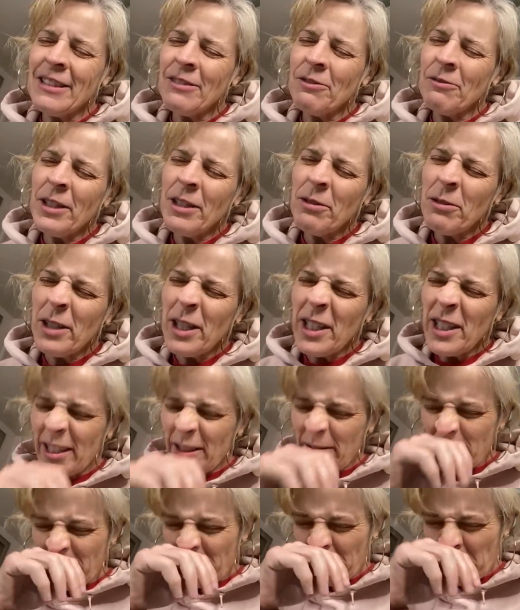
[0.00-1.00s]
we
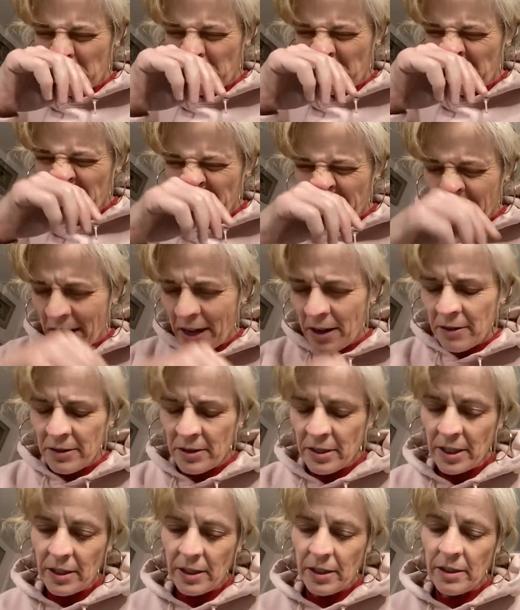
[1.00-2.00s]
were both
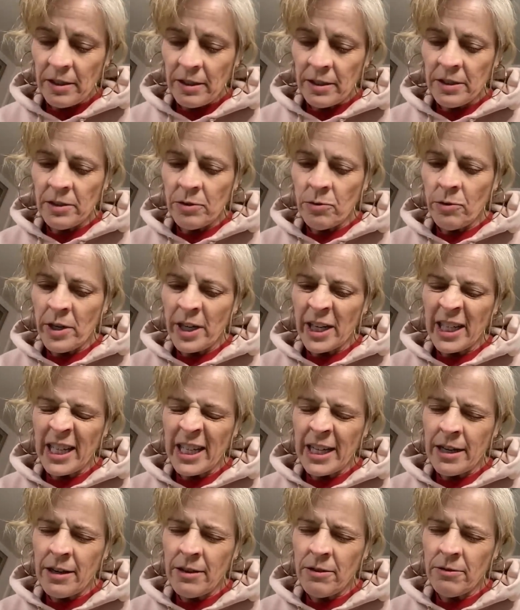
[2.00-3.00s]
down to work it
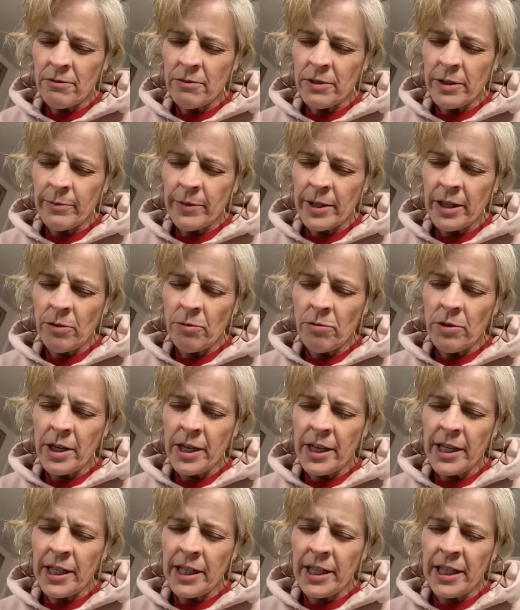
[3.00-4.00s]
out no matter
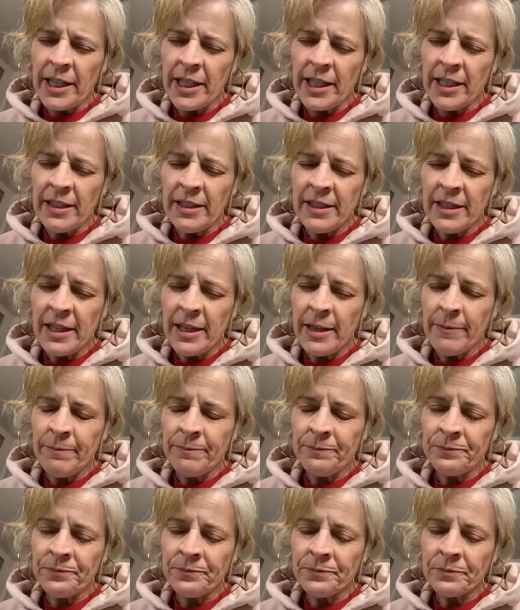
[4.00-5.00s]
what. And
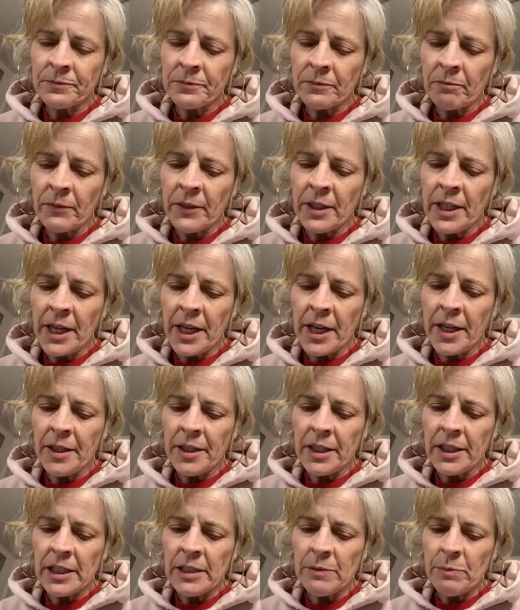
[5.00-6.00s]

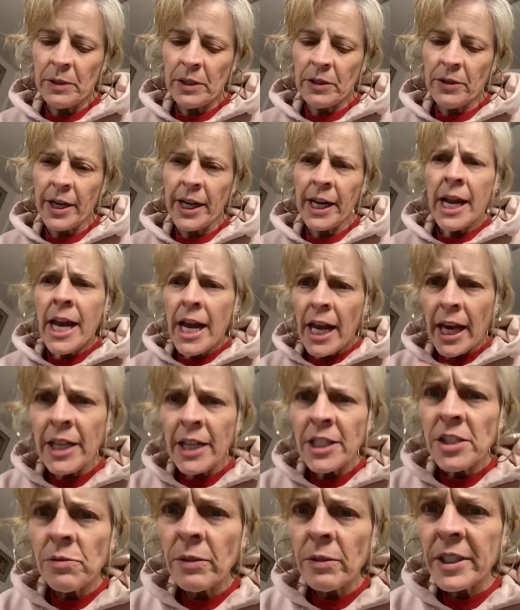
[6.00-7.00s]
it's been great.
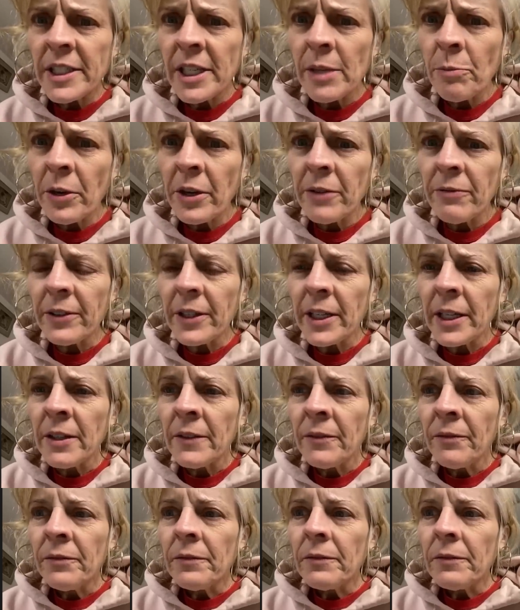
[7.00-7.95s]
I just want to say briefly,